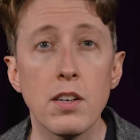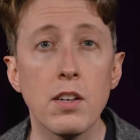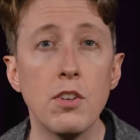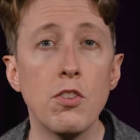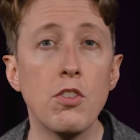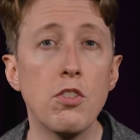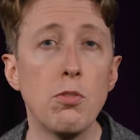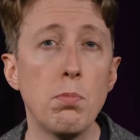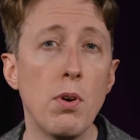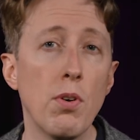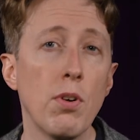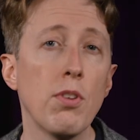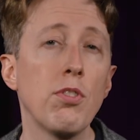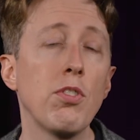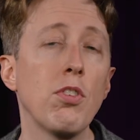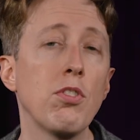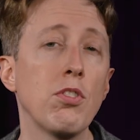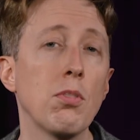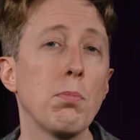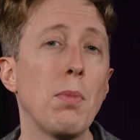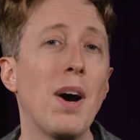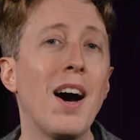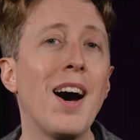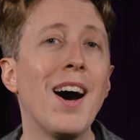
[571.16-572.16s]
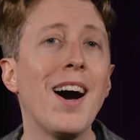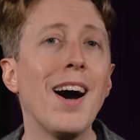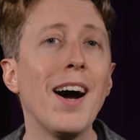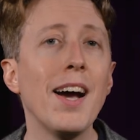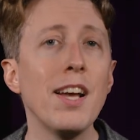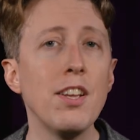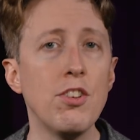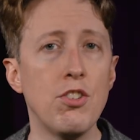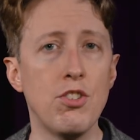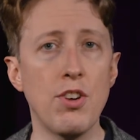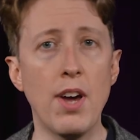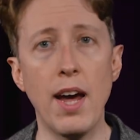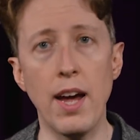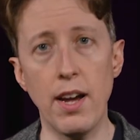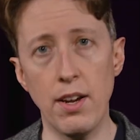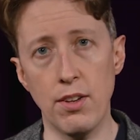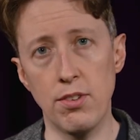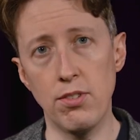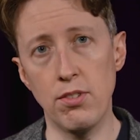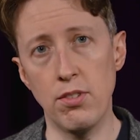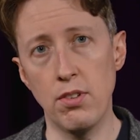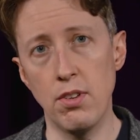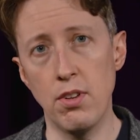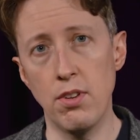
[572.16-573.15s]
Conspiracism
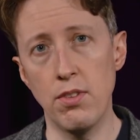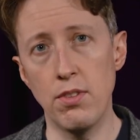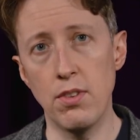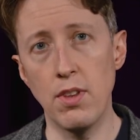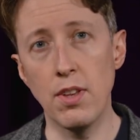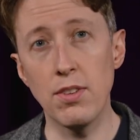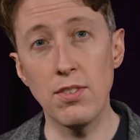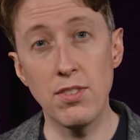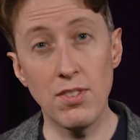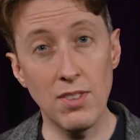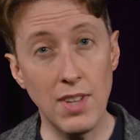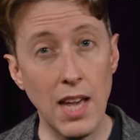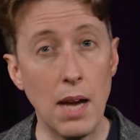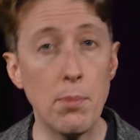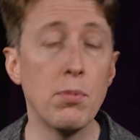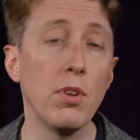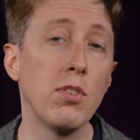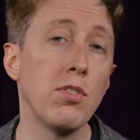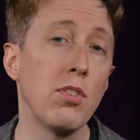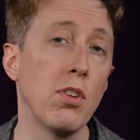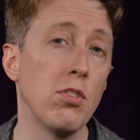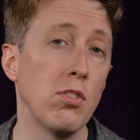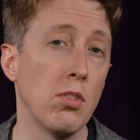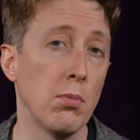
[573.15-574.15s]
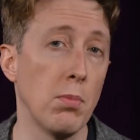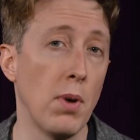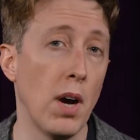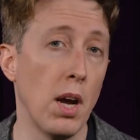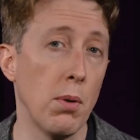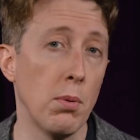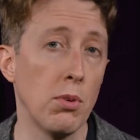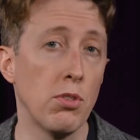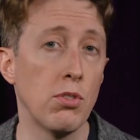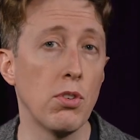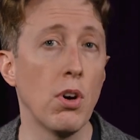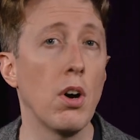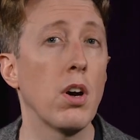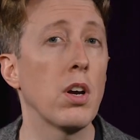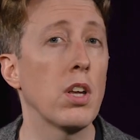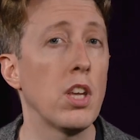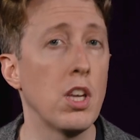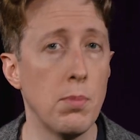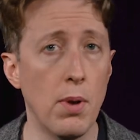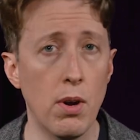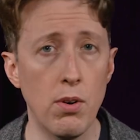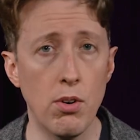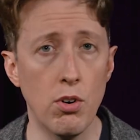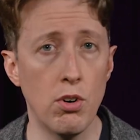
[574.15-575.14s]
hijacks that skepticism I was talking
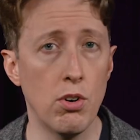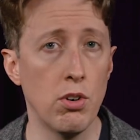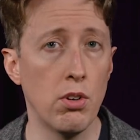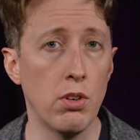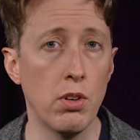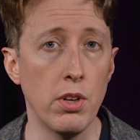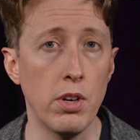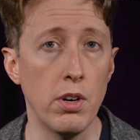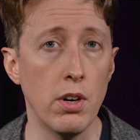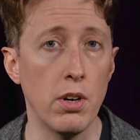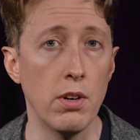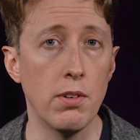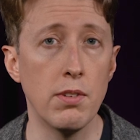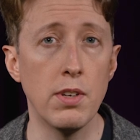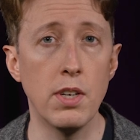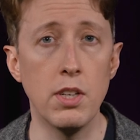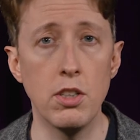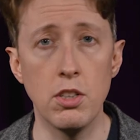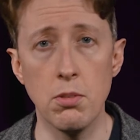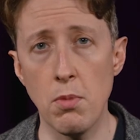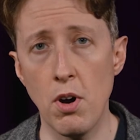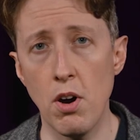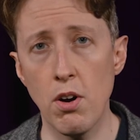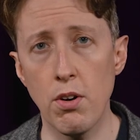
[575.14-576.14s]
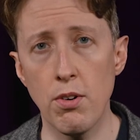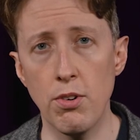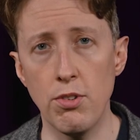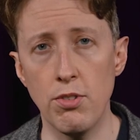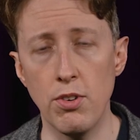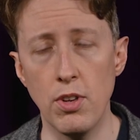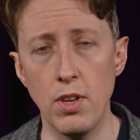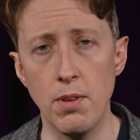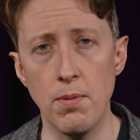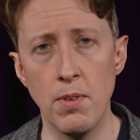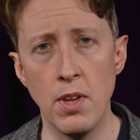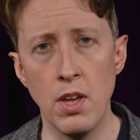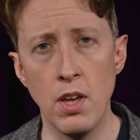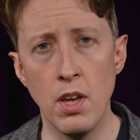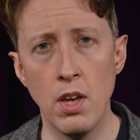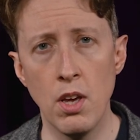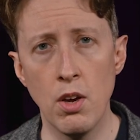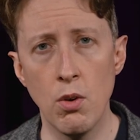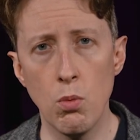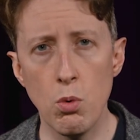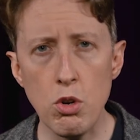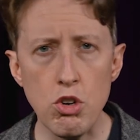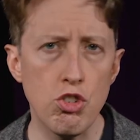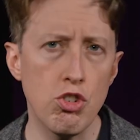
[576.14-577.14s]
about earlier in democracy.
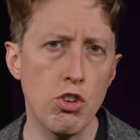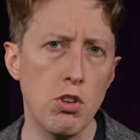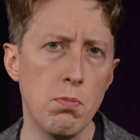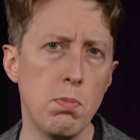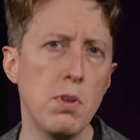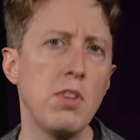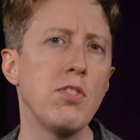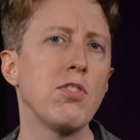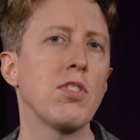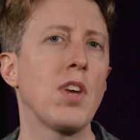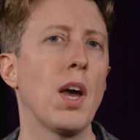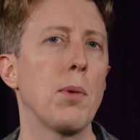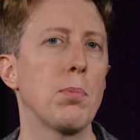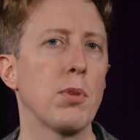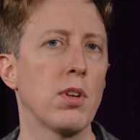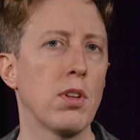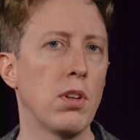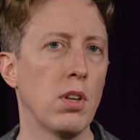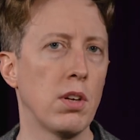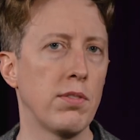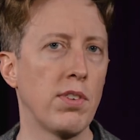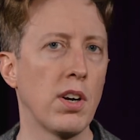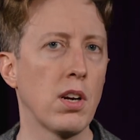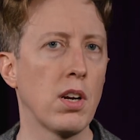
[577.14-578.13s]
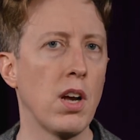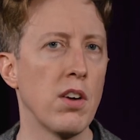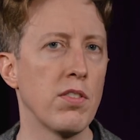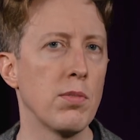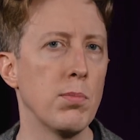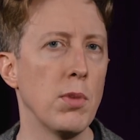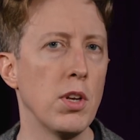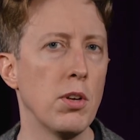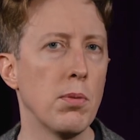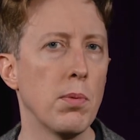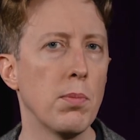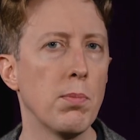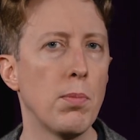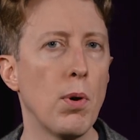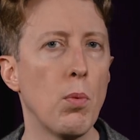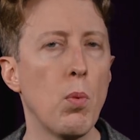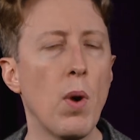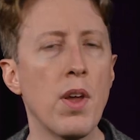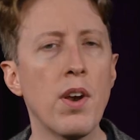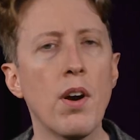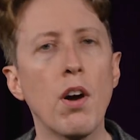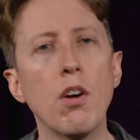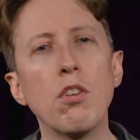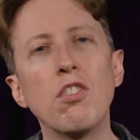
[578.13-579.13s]
We should be skeptical of our government, but
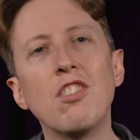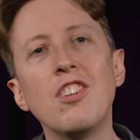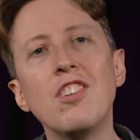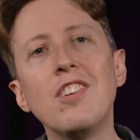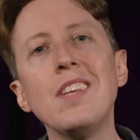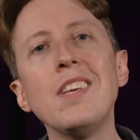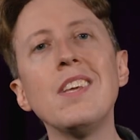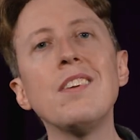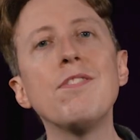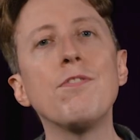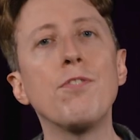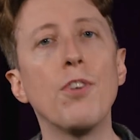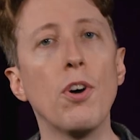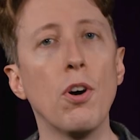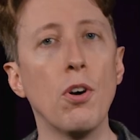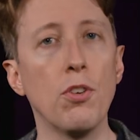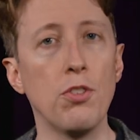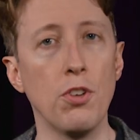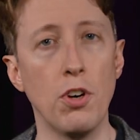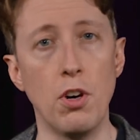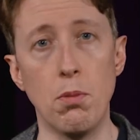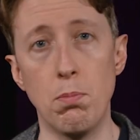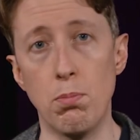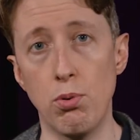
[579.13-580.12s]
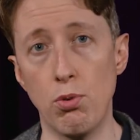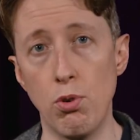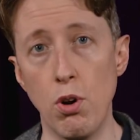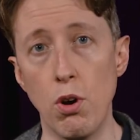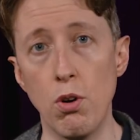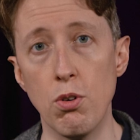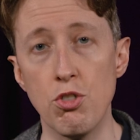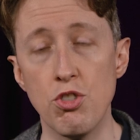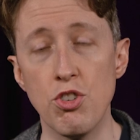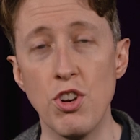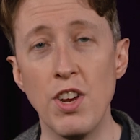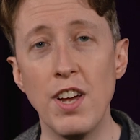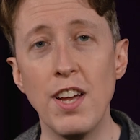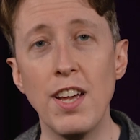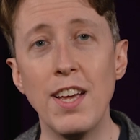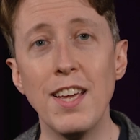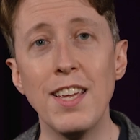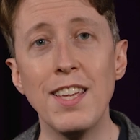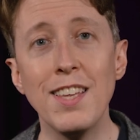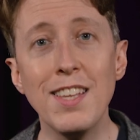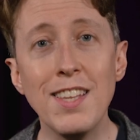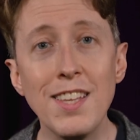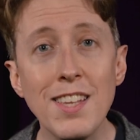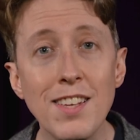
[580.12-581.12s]
when our default approach
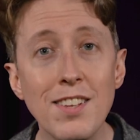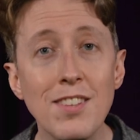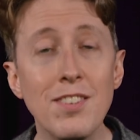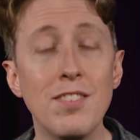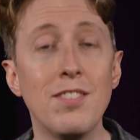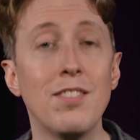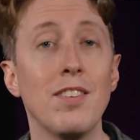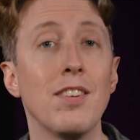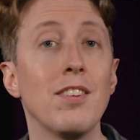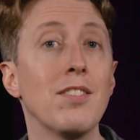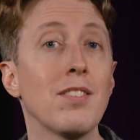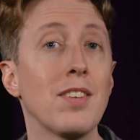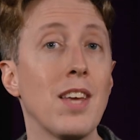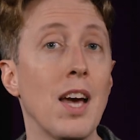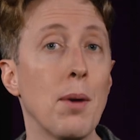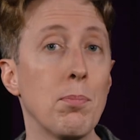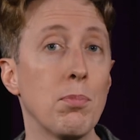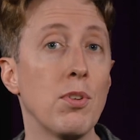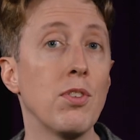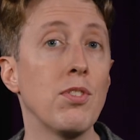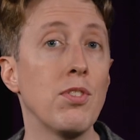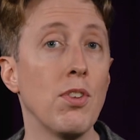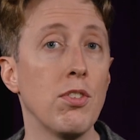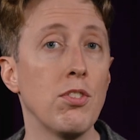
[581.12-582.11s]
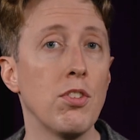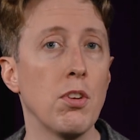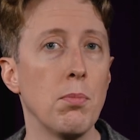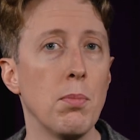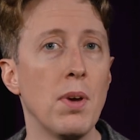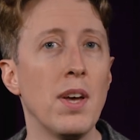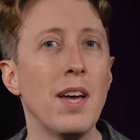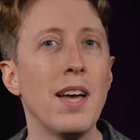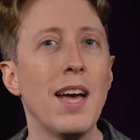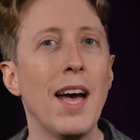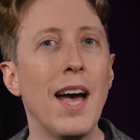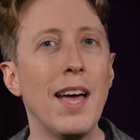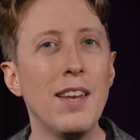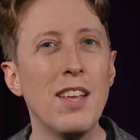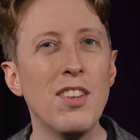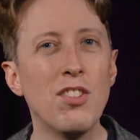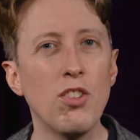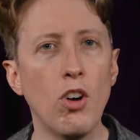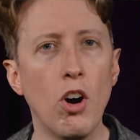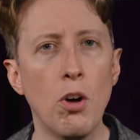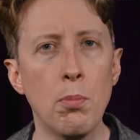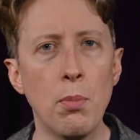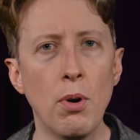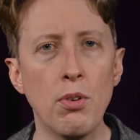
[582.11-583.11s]
is skepticism and is
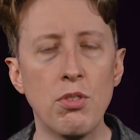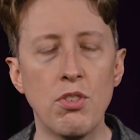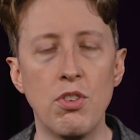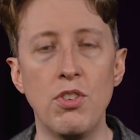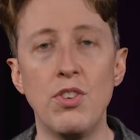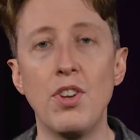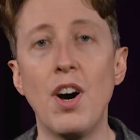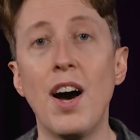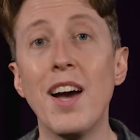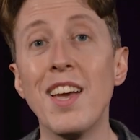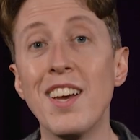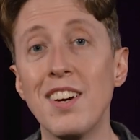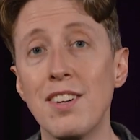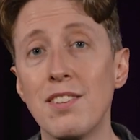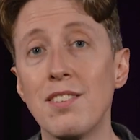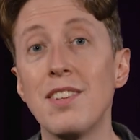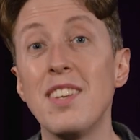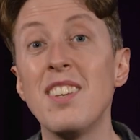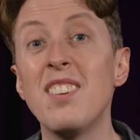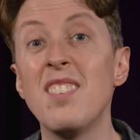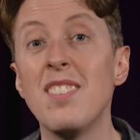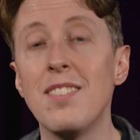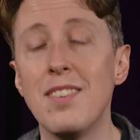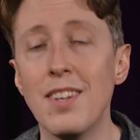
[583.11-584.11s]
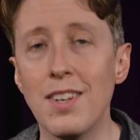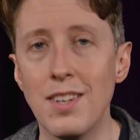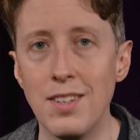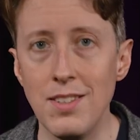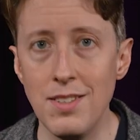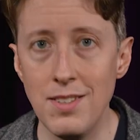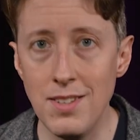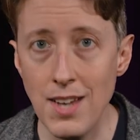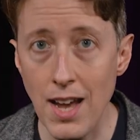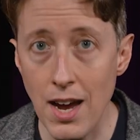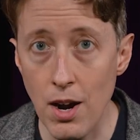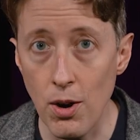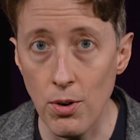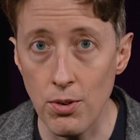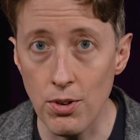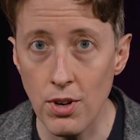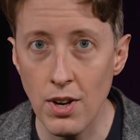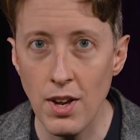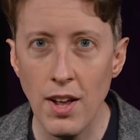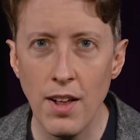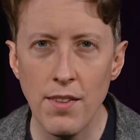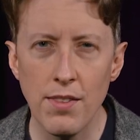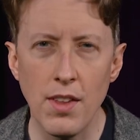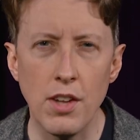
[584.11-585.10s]
almost nihilistic doubt
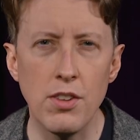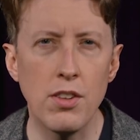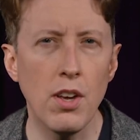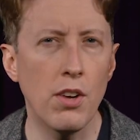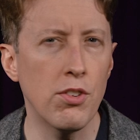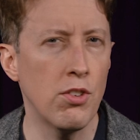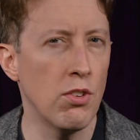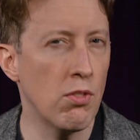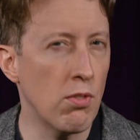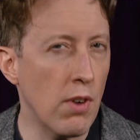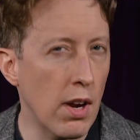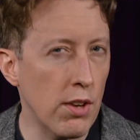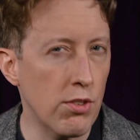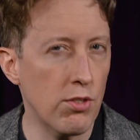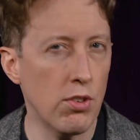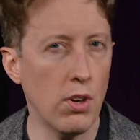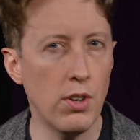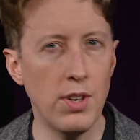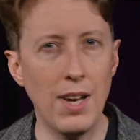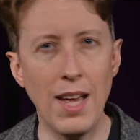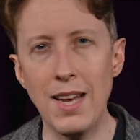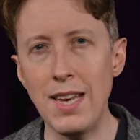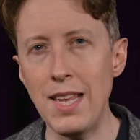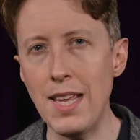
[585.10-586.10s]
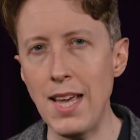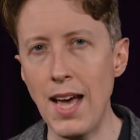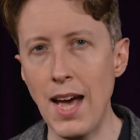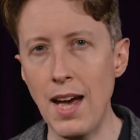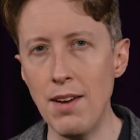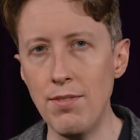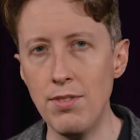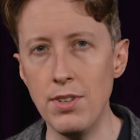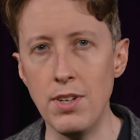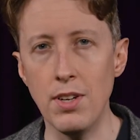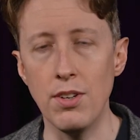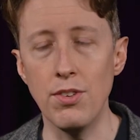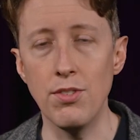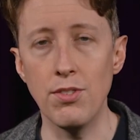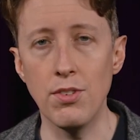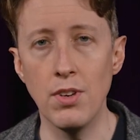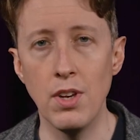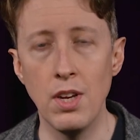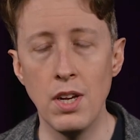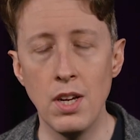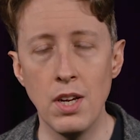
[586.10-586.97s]
that doesn't rest on any evidence,